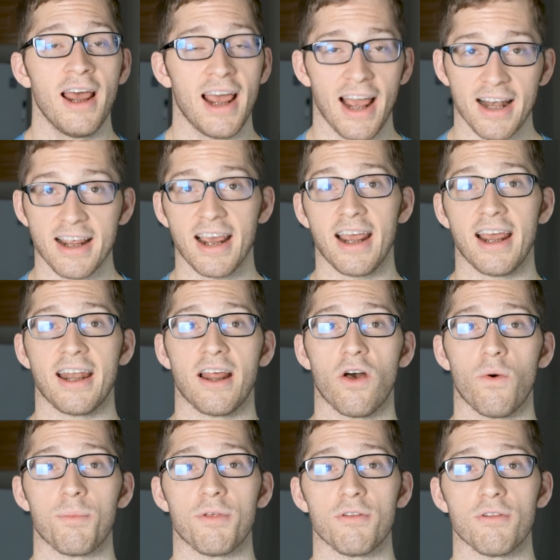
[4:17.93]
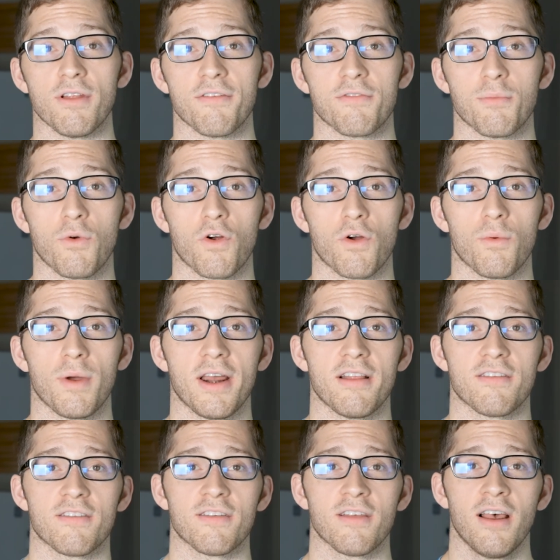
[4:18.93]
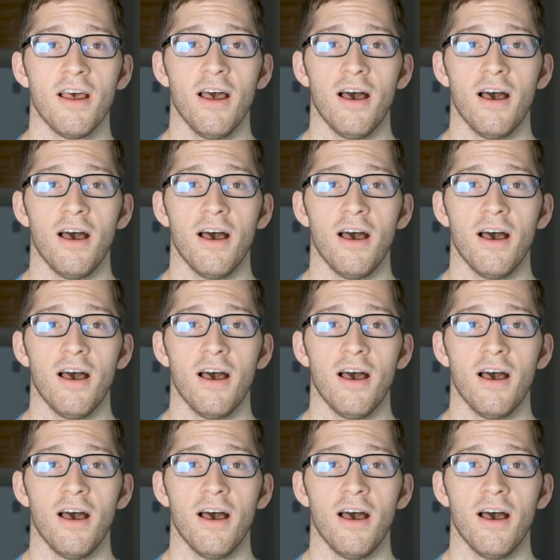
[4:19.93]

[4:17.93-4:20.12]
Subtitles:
and can help you lift more weights.